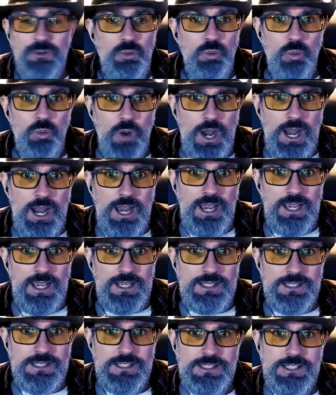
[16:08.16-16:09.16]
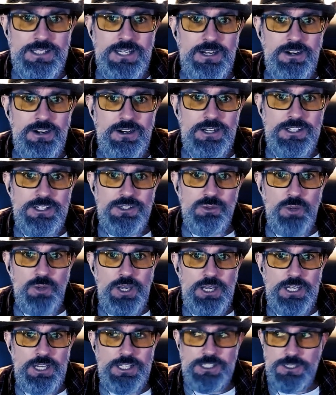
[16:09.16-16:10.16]
why the Sahara is the
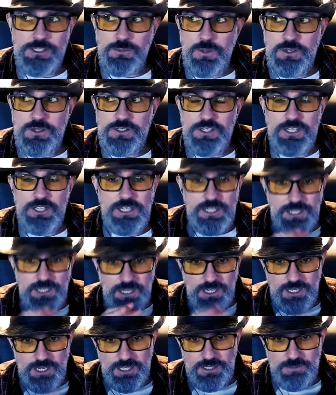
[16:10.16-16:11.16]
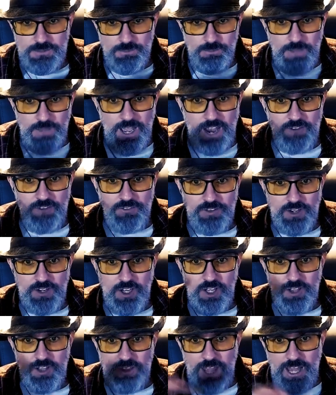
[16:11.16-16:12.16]
way it is, especially
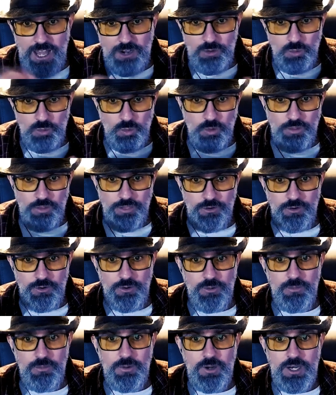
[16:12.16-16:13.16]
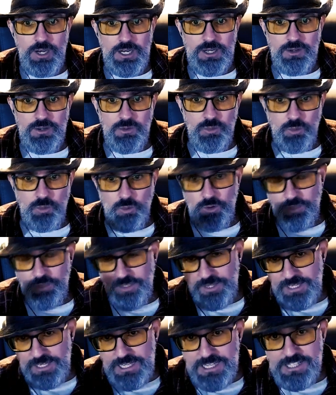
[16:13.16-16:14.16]
Africa, that
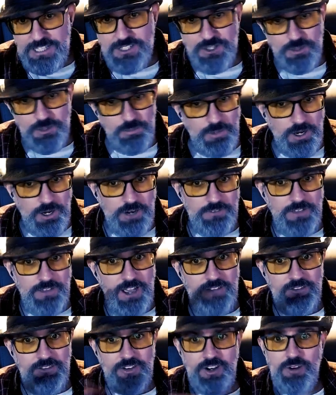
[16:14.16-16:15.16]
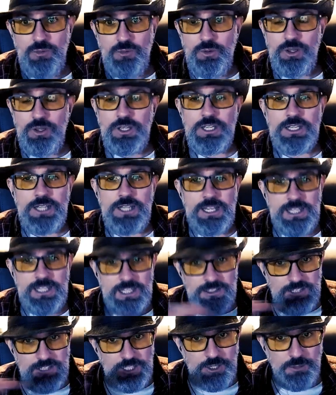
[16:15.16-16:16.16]
northeastern part of Africa, really like
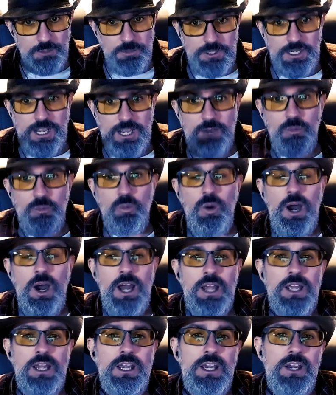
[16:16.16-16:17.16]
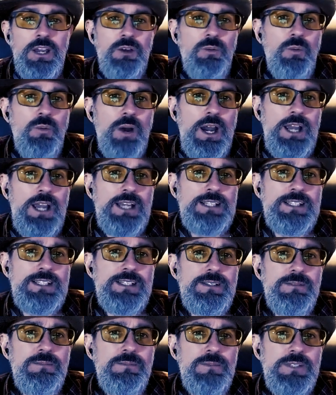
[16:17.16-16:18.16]
Ethiopia, and that why
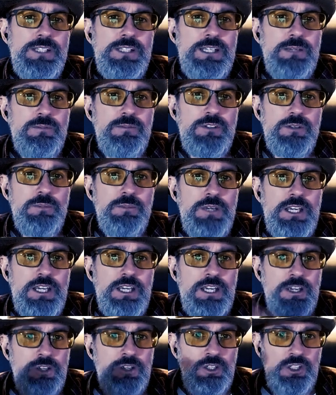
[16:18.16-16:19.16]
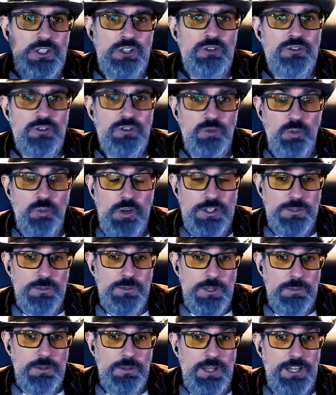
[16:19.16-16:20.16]
it seems to be, it used to once
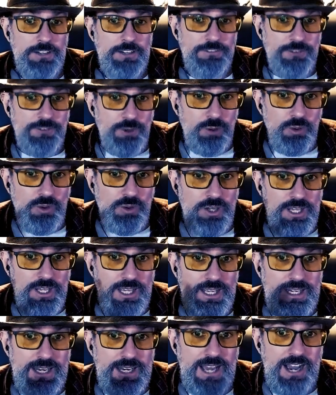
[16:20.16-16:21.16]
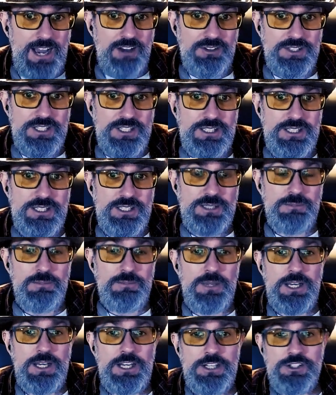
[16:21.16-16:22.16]
be plentiful and now it's
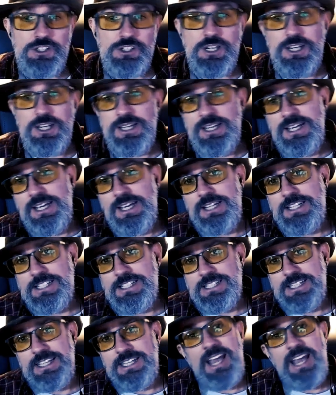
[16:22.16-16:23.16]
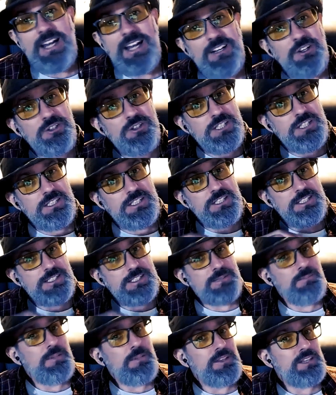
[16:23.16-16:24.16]
diminished. And this again goes into
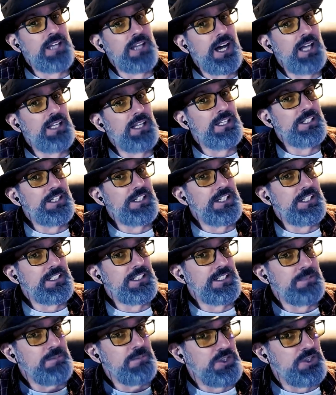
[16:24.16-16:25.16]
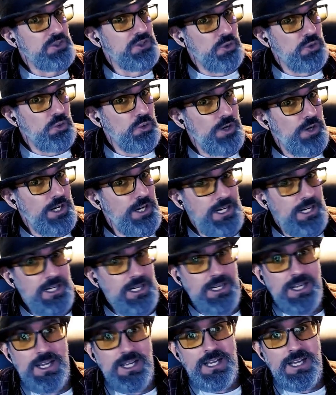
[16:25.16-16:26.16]
some mythology and some story